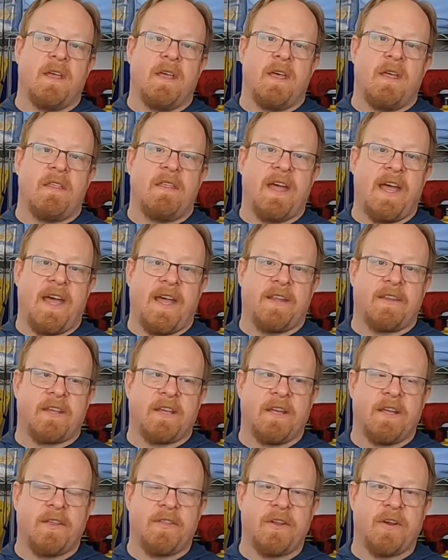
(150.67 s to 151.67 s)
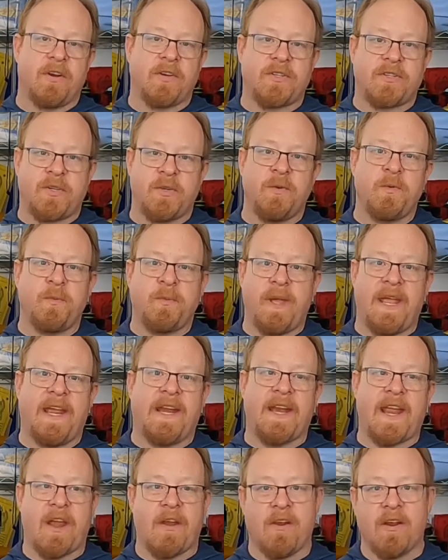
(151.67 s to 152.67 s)
that there are two main
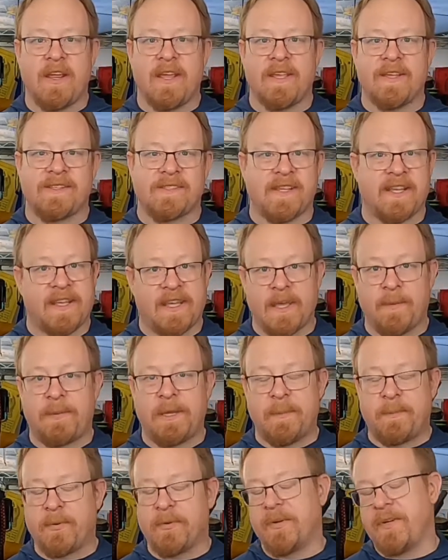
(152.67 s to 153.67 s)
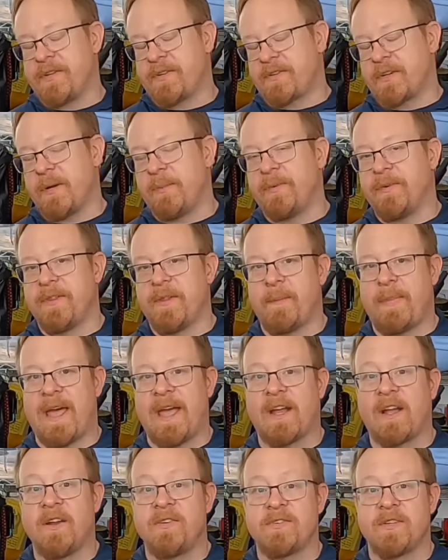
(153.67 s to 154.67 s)
areas that get people in trouble in the
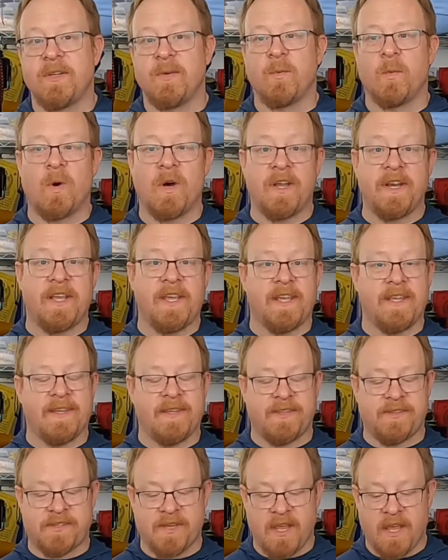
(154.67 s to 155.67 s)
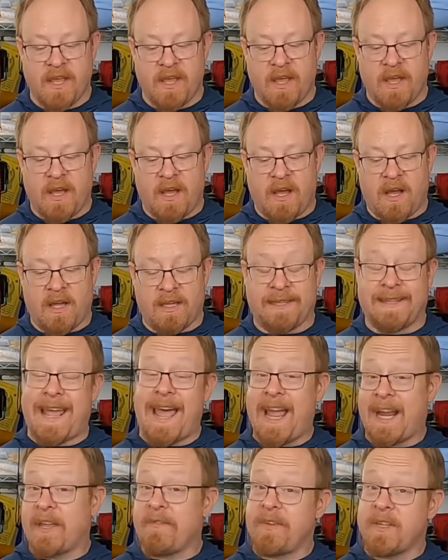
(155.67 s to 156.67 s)
backcountry. One is a
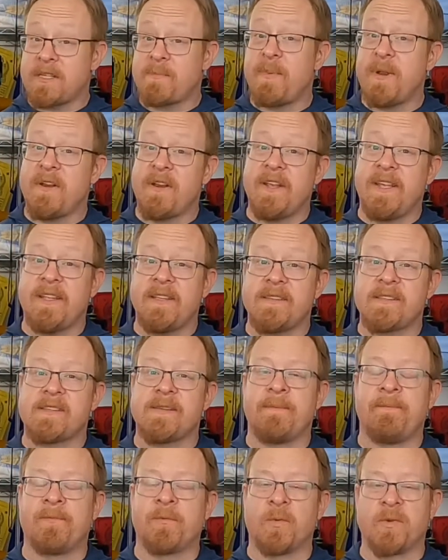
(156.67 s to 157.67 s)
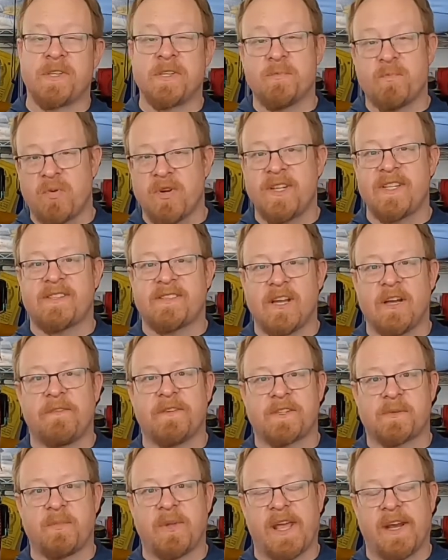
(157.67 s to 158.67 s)
lack of experience, which is pretty
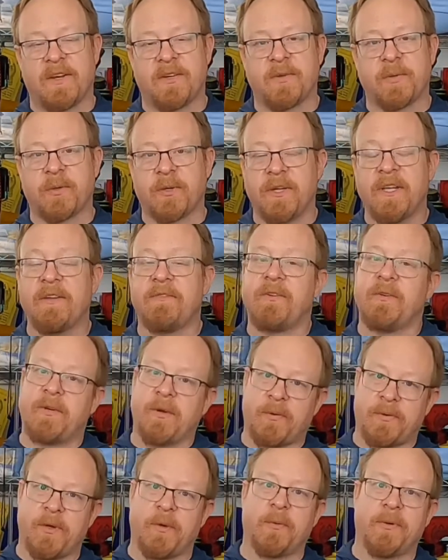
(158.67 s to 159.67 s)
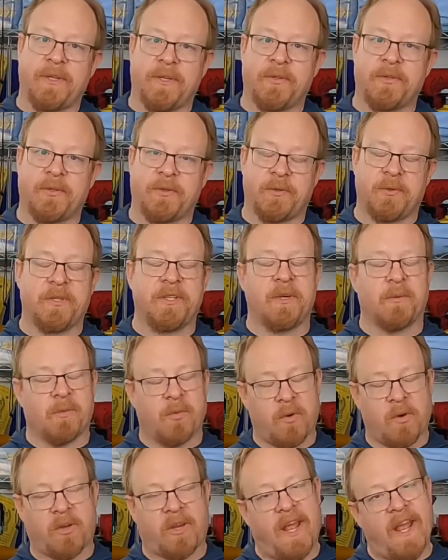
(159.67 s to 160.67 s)
self-explanatory. If you don't know what you're doing, you're
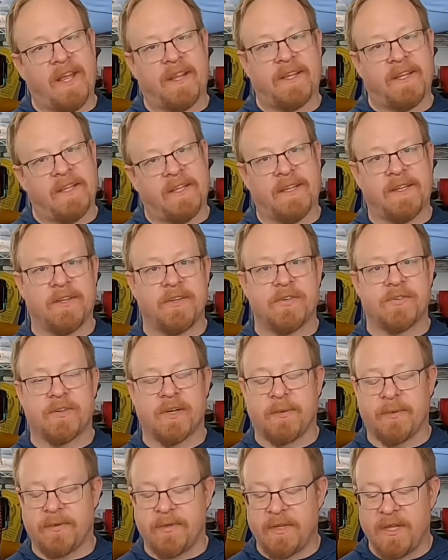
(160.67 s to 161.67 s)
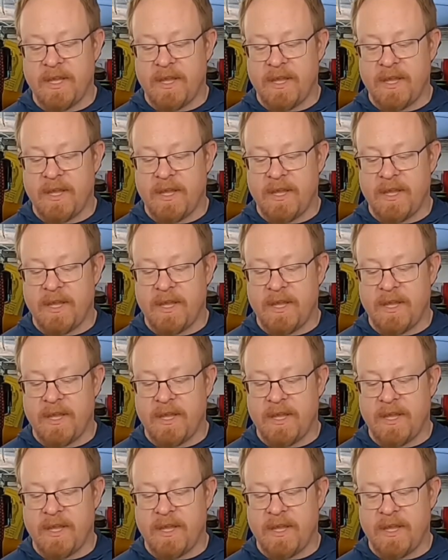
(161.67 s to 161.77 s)
more likely to get into trouble.